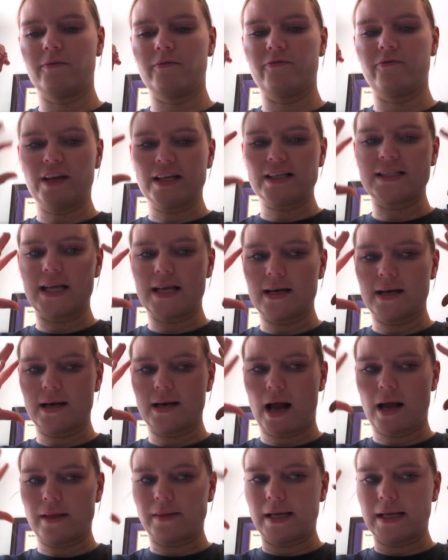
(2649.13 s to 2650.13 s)
fixated
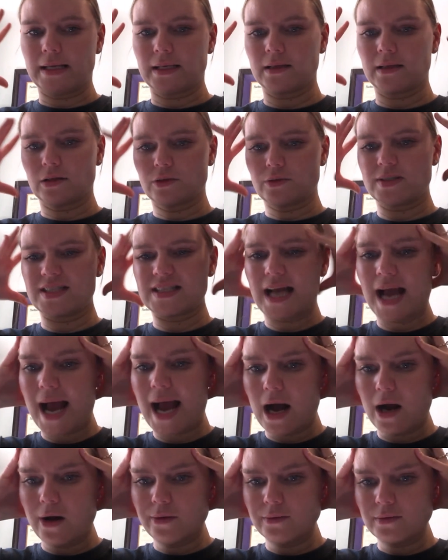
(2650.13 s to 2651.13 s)
on like those
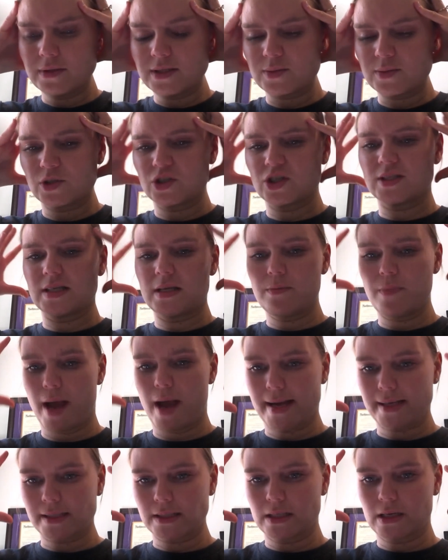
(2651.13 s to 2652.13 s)
sounds, which is
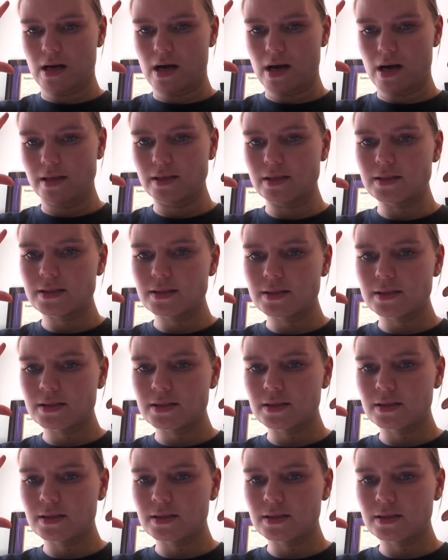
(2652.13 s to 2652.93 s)
impacting us?